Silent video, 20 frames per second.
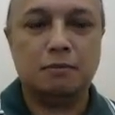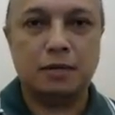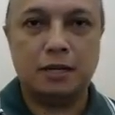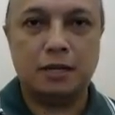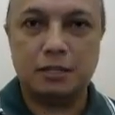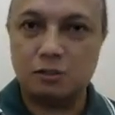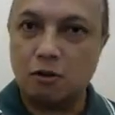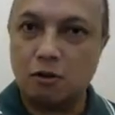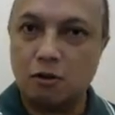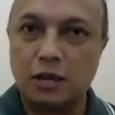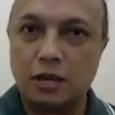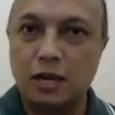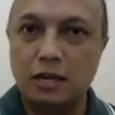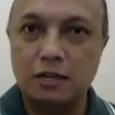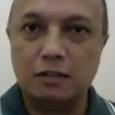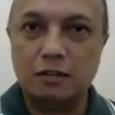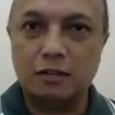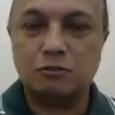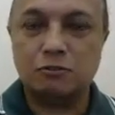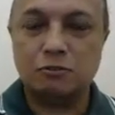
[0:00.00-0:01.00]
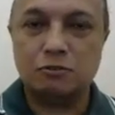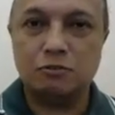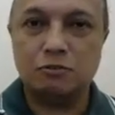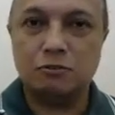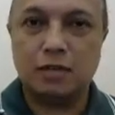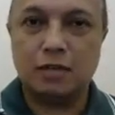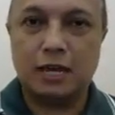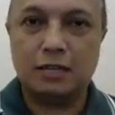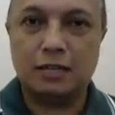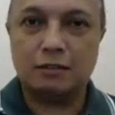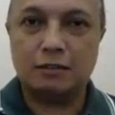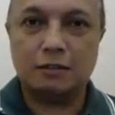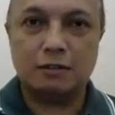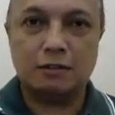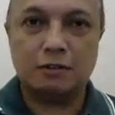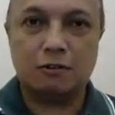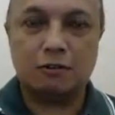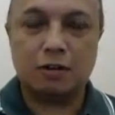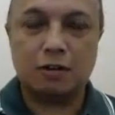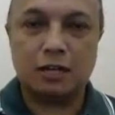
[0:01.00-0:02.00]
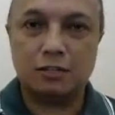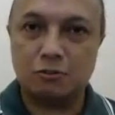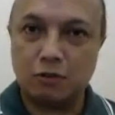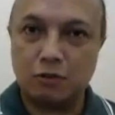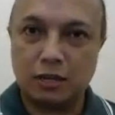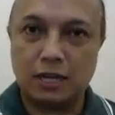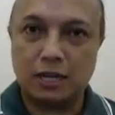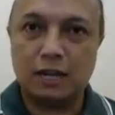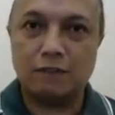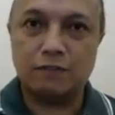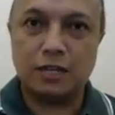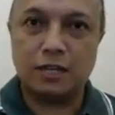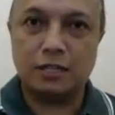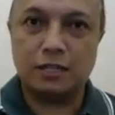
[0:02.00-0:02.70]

It's okay to do that, or it's okay if